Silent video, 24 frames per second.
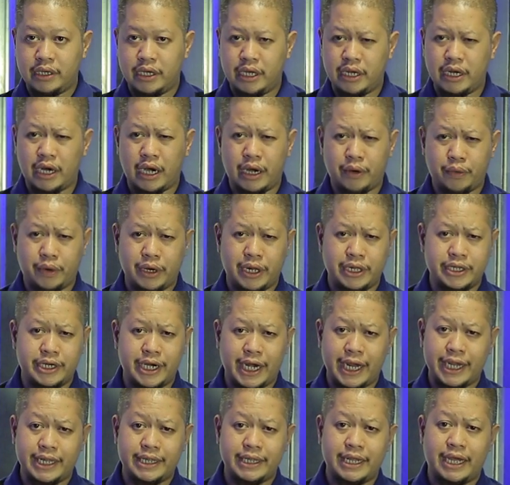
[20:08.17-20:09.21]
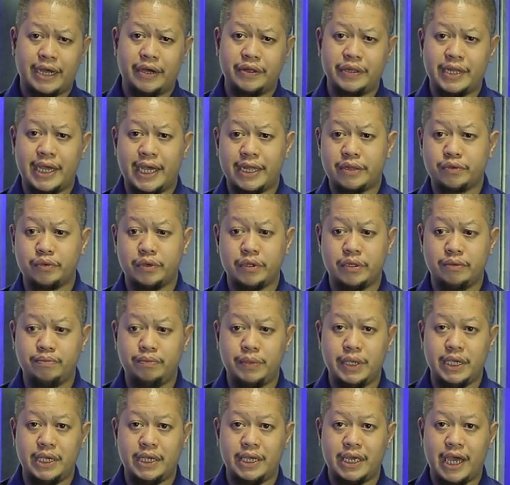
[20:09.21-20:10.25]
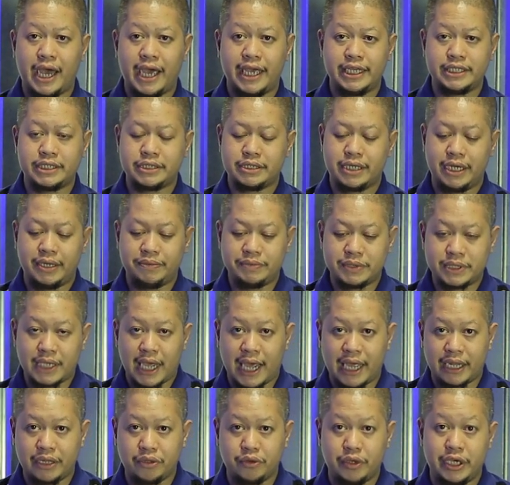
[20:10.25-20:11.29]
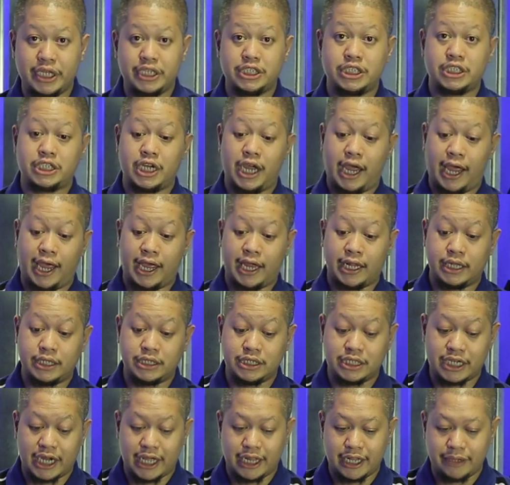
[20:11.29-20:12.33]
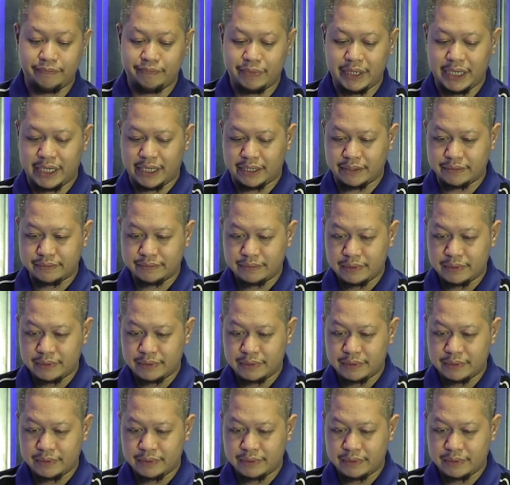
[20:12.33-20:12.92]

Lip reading: In our world right now, that would be ice cream sandwich and jelly bean.